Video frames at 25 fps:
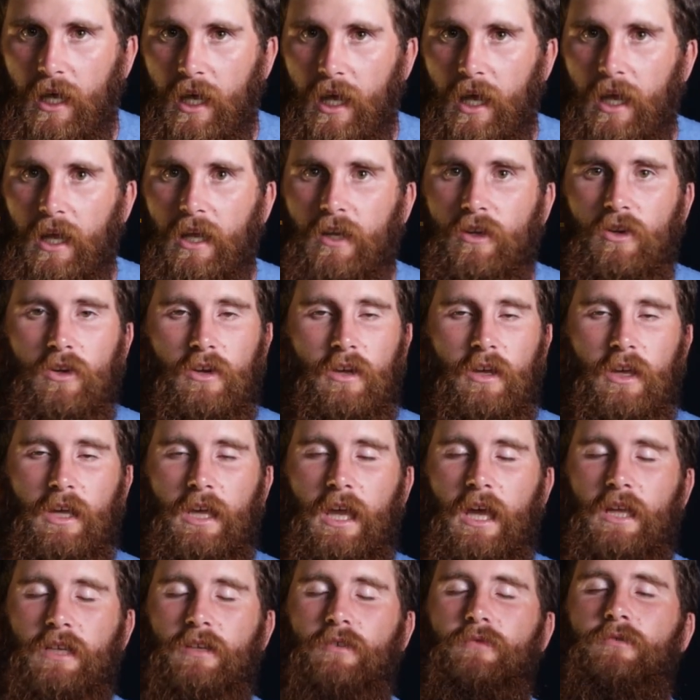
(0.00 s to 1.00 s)
And you can
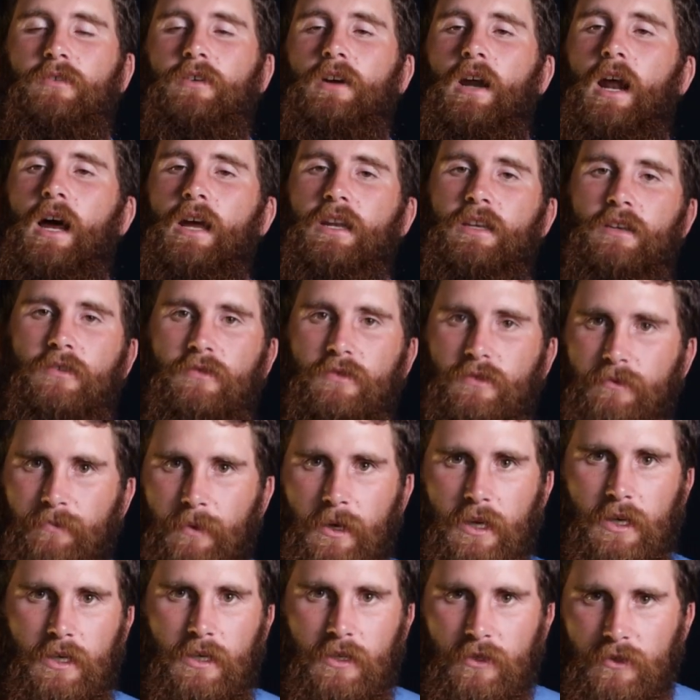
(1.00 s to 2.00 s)
catch a variety of
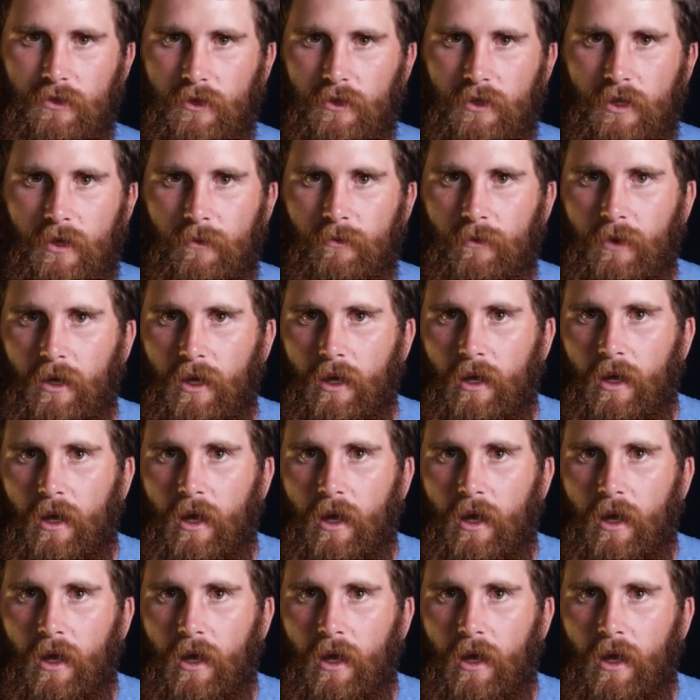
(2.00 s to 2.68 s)
species on them.